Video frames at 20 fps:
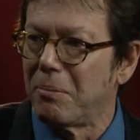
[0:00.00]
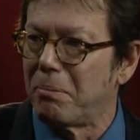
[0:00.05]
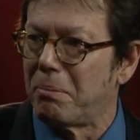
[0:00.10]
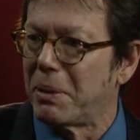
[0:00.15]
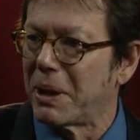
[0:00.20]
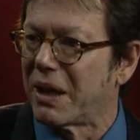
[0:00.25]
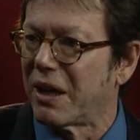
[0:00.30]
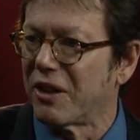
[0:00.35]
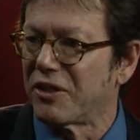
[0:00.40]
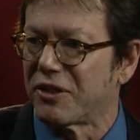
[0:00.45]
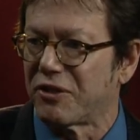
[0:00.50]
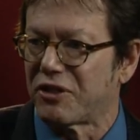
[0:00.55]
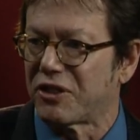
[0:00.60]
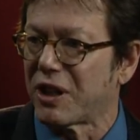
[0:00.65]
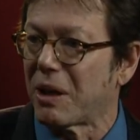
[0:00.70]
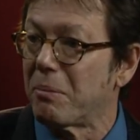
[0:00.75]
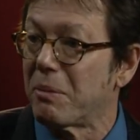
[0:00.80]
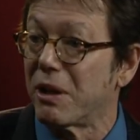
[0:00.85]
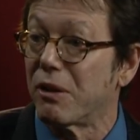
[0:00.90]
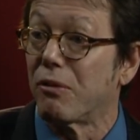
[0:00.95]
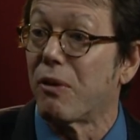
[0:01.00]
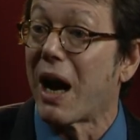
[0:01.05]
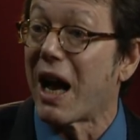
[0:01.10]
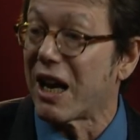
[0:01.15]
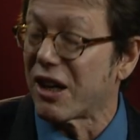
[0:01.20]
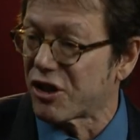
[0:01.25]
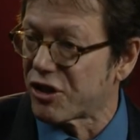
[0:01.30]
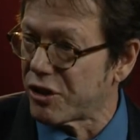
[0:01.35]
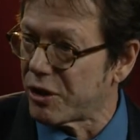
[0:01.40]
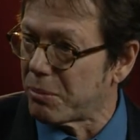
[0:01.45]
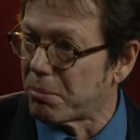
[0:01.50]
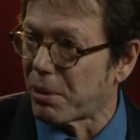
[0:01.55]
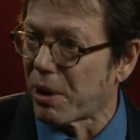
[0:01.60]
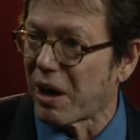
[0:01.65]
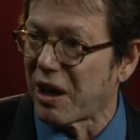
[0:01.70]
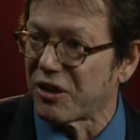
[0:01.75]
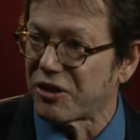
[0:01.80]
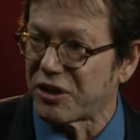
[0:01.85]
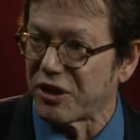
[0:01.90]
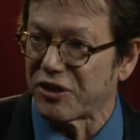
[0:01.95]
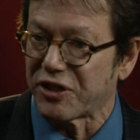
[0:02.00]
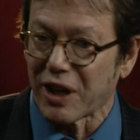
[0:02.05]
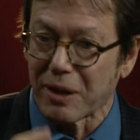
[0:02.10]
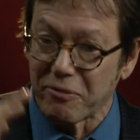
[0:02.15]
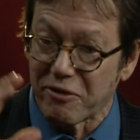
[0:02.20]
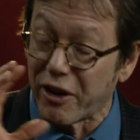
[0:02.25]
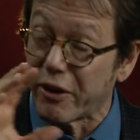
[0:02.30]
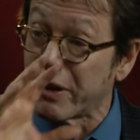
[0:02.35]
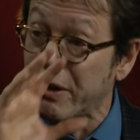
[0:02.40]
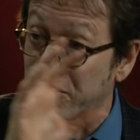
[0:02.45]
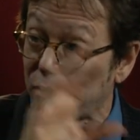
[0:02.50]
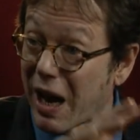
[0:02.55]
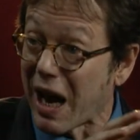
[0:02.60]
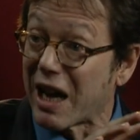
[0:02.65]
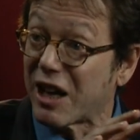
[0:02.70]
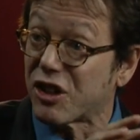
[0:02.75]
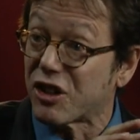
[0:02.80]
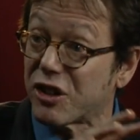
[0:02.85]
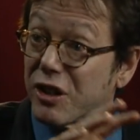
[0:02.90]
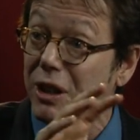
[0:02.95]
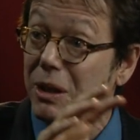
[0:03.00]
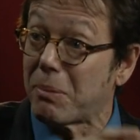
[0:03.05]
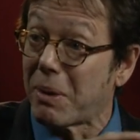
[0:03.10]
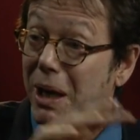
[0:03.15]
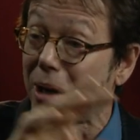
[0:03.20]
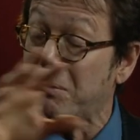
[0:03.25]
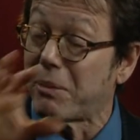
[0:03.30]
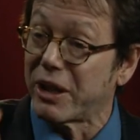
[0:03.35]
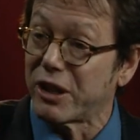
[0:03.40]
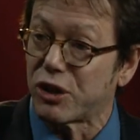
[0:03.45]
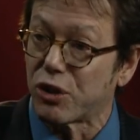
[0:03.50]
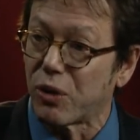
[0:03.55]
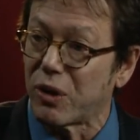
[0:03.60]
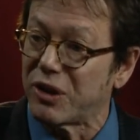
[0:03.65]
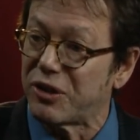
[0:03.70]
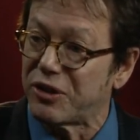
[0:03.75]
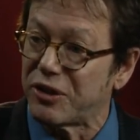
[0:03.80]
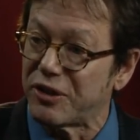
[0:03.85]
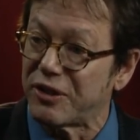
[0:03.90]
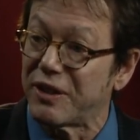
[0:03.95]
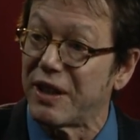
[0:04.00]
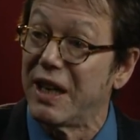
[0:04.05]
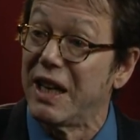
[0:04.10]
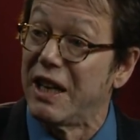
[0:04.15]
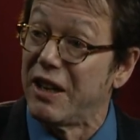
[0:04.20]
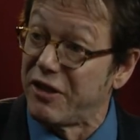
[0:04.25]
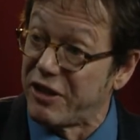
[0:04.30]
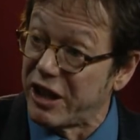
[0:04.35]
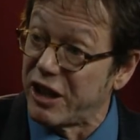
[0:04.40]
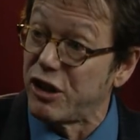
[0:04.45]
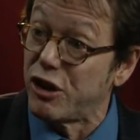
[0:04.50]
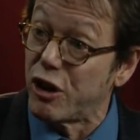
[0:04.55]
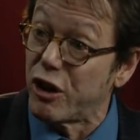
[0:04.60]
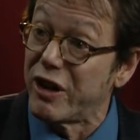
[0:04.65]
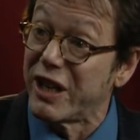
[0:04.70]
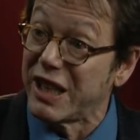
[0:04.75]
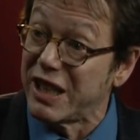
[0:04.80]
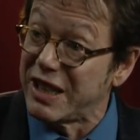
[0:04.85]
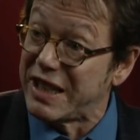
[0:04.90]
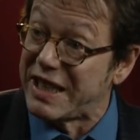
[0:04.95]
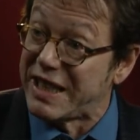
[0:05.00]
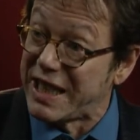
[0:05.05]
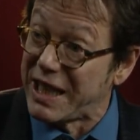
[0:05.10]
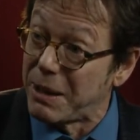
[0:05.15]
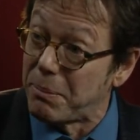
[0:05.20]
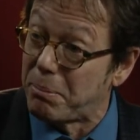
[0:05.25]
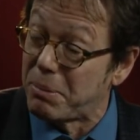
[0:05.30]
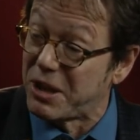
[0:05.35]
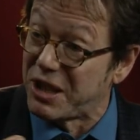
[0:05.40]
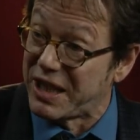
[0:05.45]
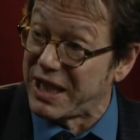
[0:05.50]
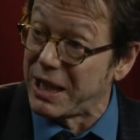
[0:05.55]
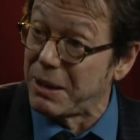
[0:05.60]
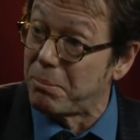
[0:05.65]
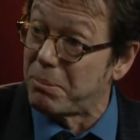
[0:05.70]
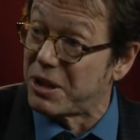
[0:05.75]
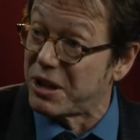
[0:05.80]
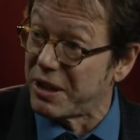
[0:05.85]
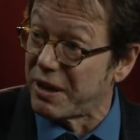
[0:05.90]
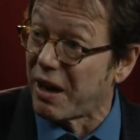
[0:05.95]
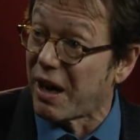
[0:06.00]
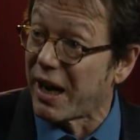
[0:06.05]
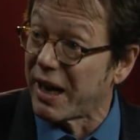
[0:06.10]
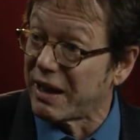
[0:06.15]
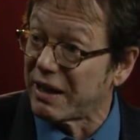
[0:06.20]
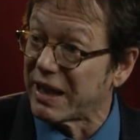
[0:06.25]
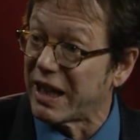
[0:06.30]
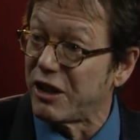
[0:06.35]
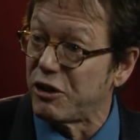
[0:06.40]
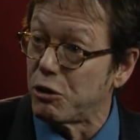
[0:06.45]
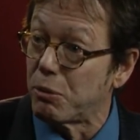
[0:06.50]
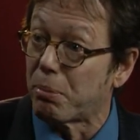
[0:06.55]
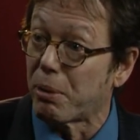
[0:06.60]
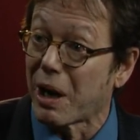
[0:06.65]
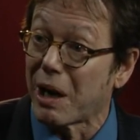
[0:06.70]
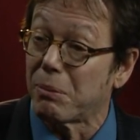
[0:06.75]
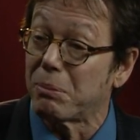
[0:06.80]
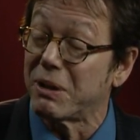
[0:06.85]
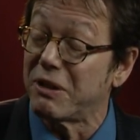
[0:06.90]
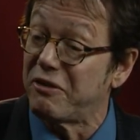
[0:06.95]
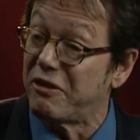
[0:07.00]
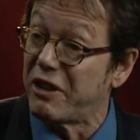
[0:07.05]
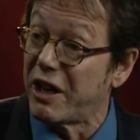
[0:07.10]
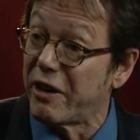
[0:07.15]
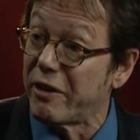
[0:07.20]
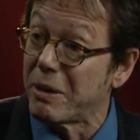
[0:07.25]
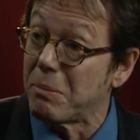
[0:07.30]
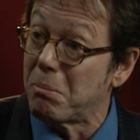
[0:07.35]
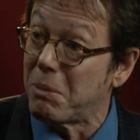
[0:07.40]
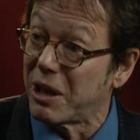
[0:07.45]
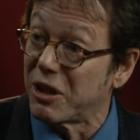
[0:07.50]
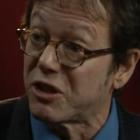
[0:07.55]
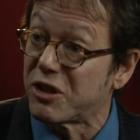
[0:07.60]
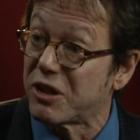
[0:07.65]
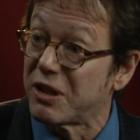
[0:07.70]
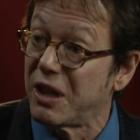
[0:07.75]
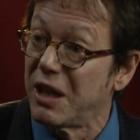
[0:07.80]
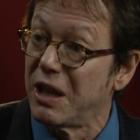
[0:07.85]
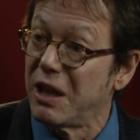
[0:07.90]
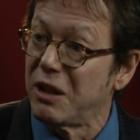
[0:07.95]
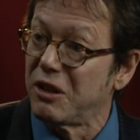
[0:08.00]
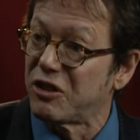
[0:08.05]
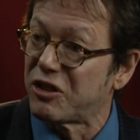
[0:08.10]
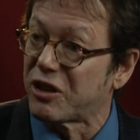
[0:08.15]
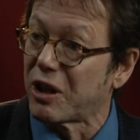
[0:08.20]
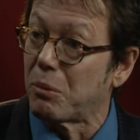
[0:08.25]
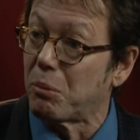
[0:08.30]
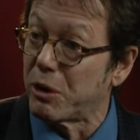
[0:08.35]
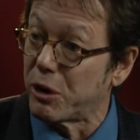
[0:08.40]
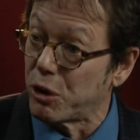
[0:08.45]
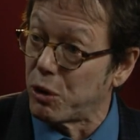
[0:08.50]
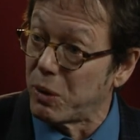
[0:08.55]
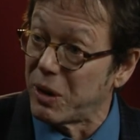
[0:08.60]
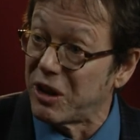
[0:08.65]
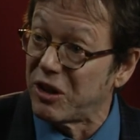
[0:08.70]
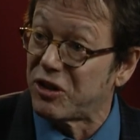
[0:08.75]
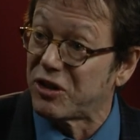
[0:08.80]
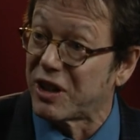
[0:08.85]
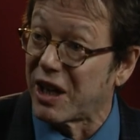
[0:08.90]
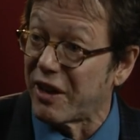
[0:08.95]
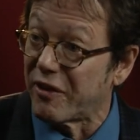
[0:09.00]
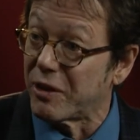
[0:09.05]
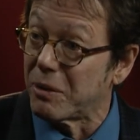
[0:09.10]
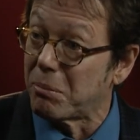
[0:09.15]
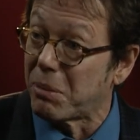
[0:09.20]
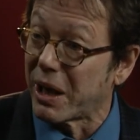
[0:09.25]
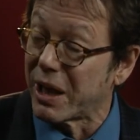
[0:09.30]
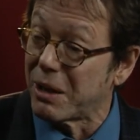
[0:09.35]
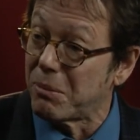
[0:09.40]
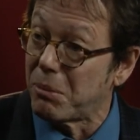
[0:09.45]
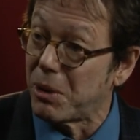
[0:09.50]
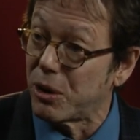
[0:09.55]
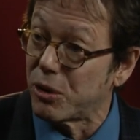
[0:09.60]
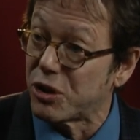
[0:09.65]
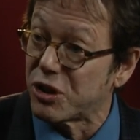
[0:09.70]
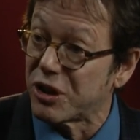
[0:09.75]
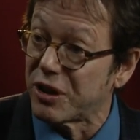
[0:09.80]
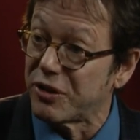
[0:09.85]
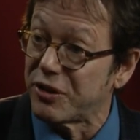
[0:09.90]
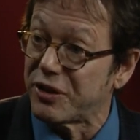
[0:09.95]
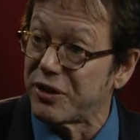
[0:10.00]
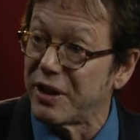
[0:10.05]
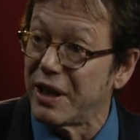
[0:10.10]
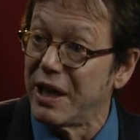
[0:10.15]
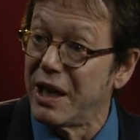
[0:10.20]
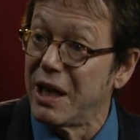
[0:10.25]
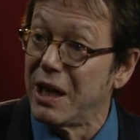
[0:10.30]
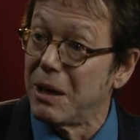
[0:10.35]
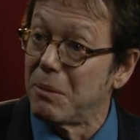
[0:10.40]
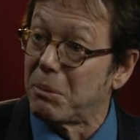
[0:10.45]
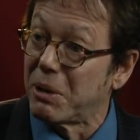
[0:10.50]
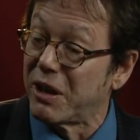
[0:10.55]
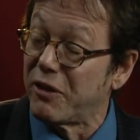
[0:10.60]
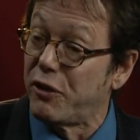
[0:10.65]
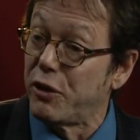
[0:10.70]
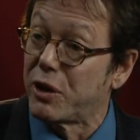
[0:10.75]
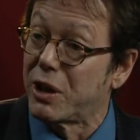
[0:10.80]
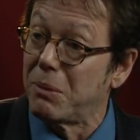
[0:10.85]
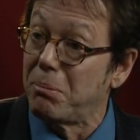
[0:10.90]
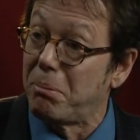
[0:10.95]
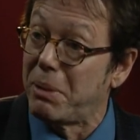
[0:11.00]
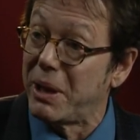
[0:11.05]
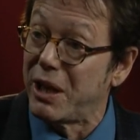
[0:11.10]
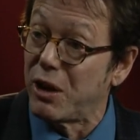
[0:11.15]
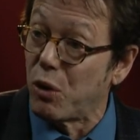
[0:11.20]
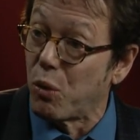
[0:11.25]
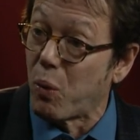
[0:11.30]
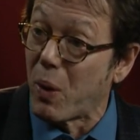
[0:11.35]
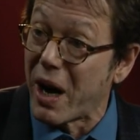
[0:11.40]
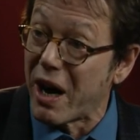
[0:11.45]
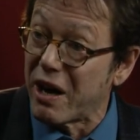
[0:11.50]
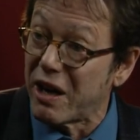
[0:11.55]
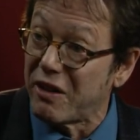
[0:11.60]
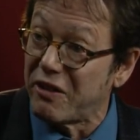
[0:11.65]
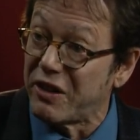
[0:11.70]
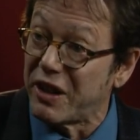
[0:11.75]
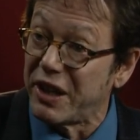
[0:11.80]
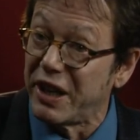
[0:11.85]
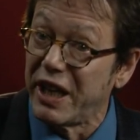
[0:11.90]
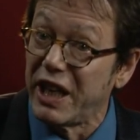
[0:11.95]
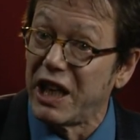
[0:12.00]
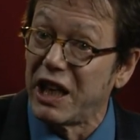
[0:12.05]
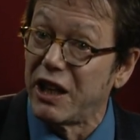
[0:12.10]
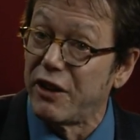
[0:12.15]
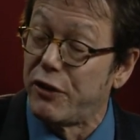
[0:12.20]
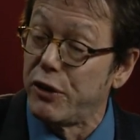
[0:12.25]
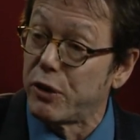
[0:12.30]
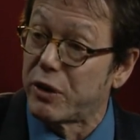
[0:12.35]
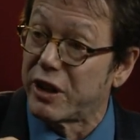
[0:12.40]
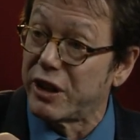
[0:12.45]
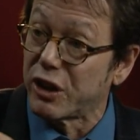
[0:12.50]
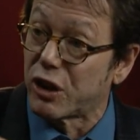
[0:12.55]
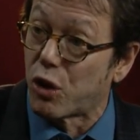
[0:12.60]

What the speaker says: because of some irrational process. I'm very rational about my choices. Then you're in deep, deep denial, and you're probably very much someone who is governed by emotions. But if you can be aware of it, if you can